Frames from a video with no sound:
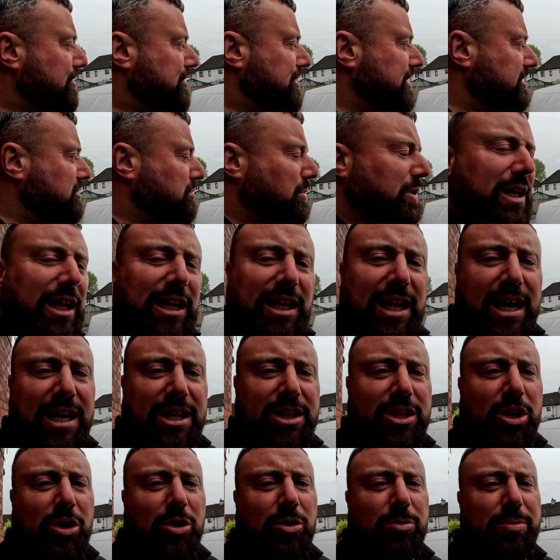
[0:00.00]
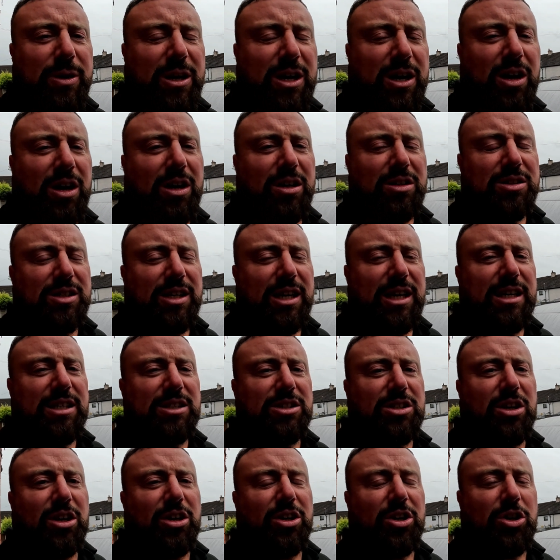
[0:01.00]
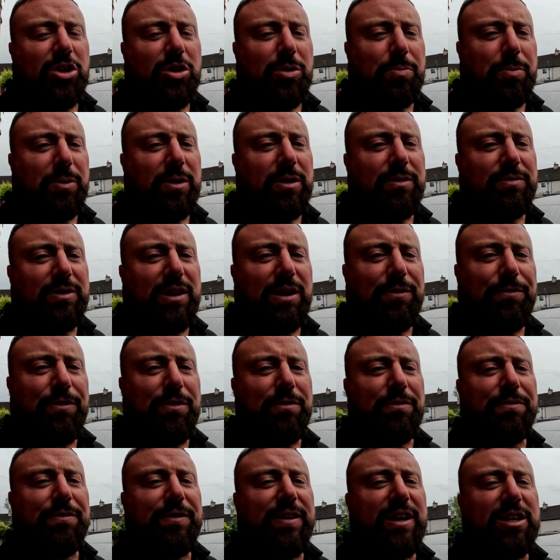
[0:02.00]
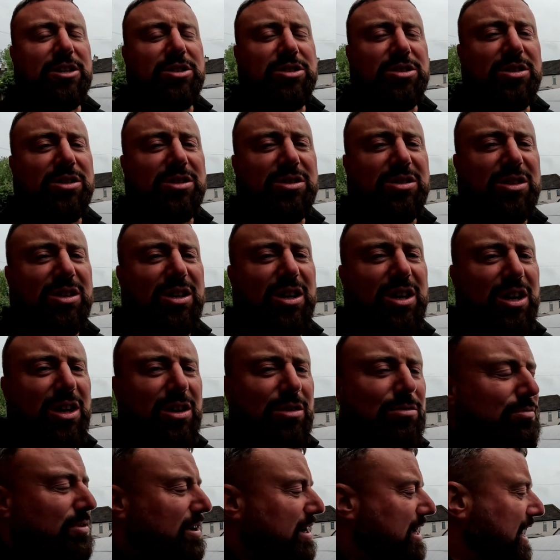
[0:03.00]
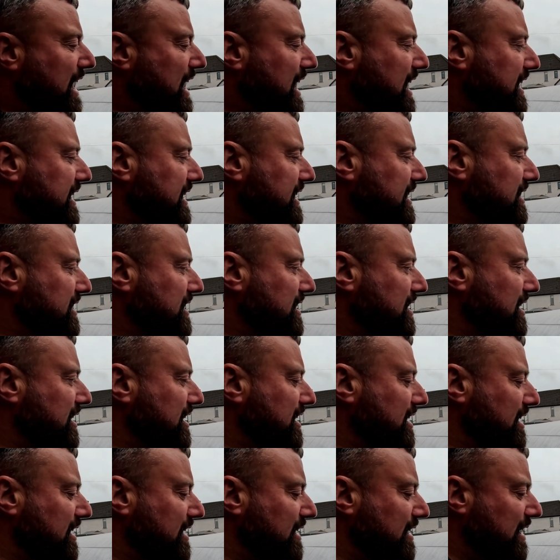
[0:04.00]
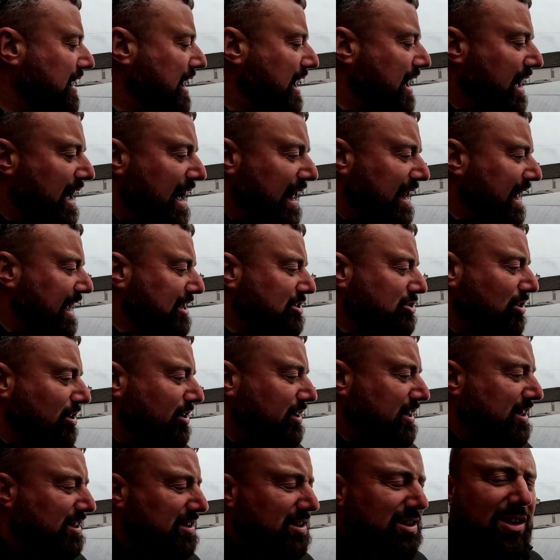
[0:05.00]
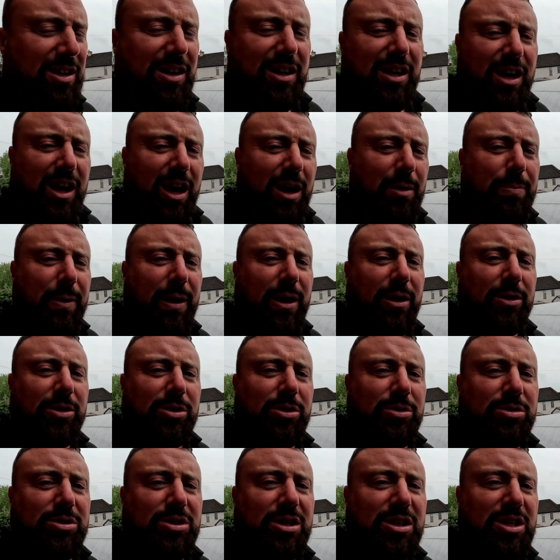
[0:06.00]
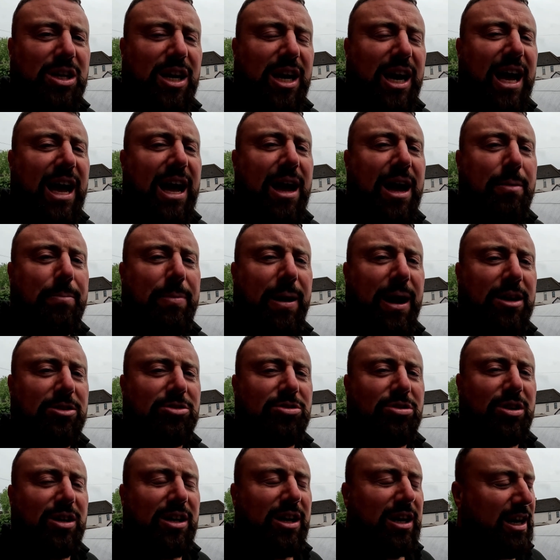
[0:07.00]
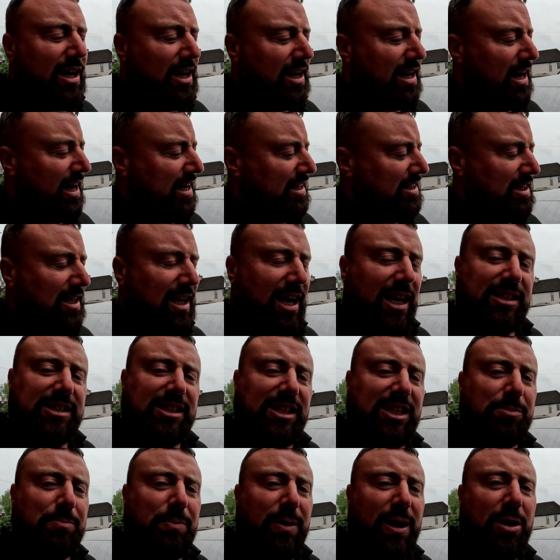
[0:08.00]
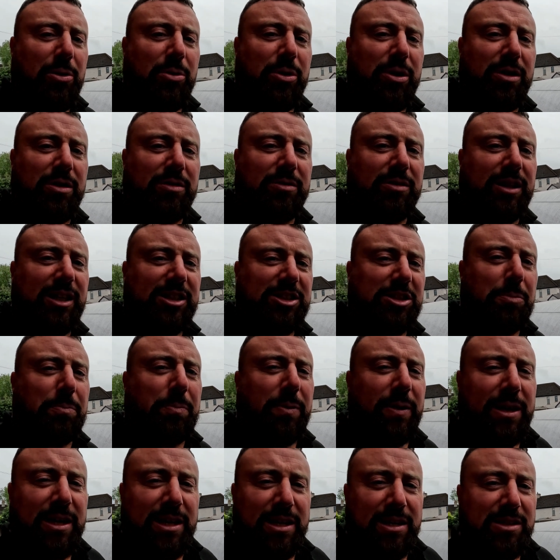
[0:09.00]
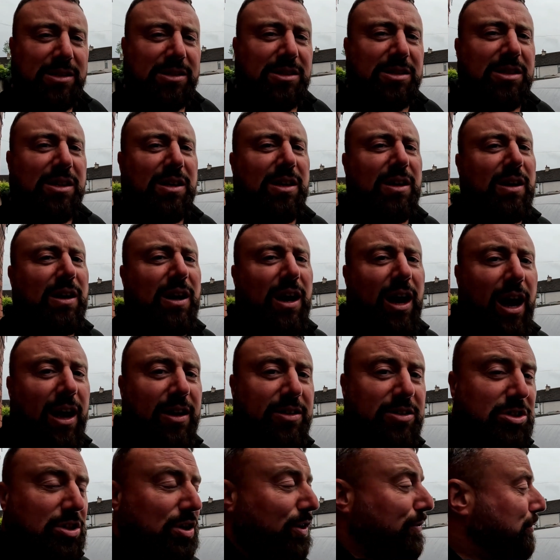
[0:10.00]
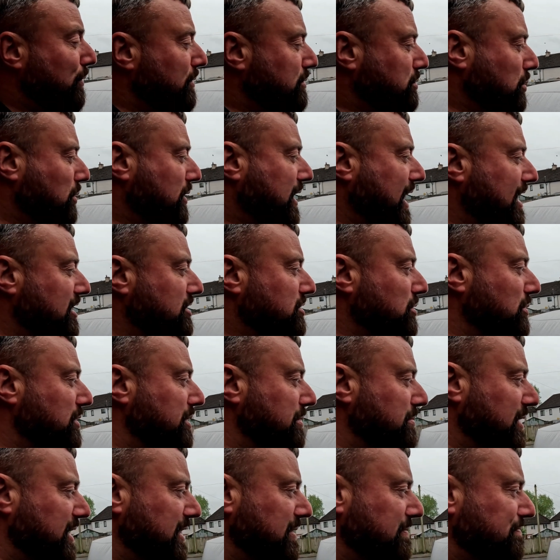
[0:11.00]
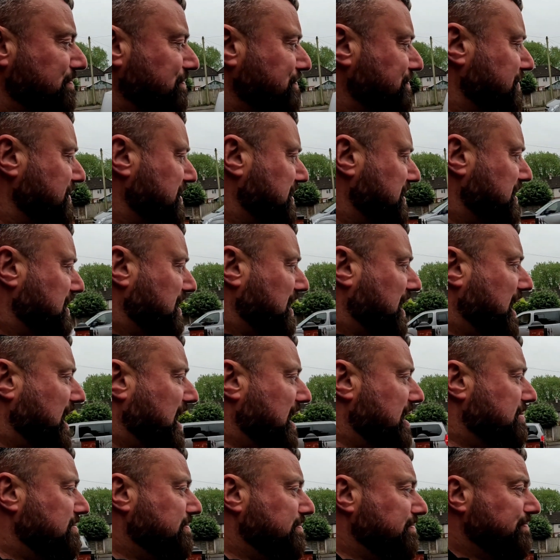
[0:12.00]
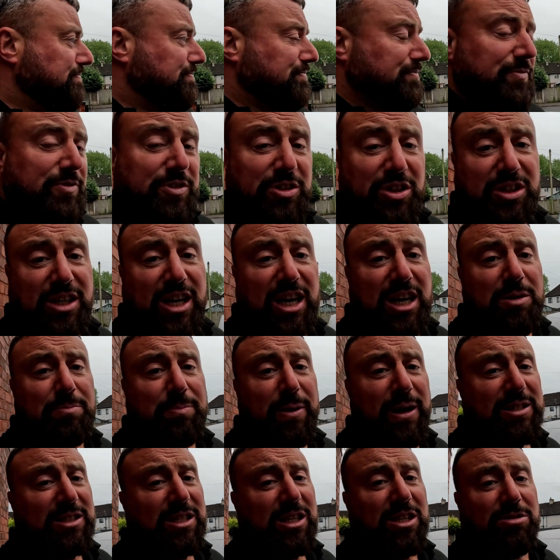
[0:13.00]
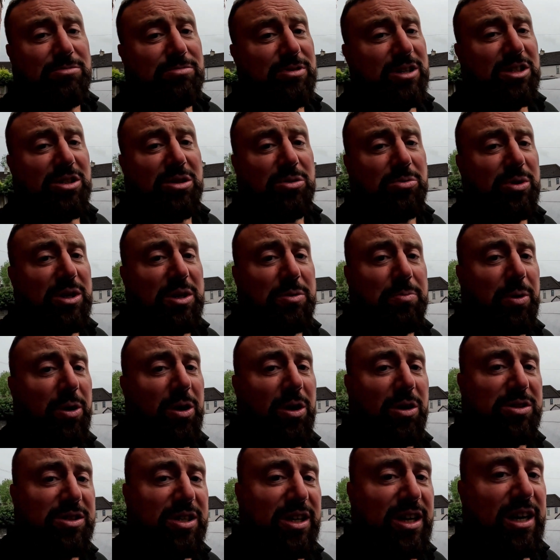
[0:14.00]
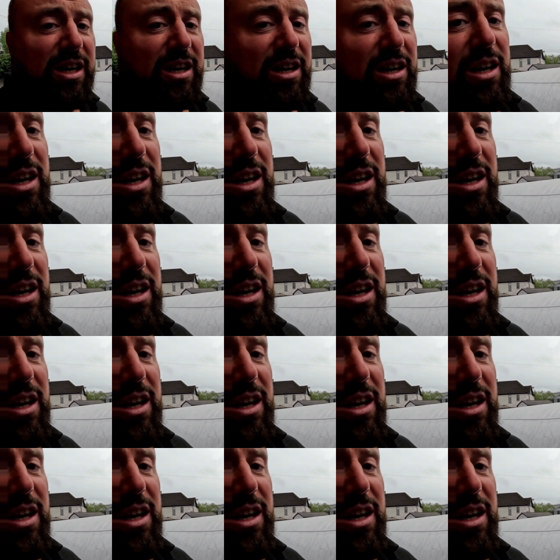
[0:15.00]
This one I like though because it's got a couple of different features regarding the electronics, about using your car battery in case the AC power disappears and stuff, which we'll get into in a minute. So yeah, basically the reason that we bought it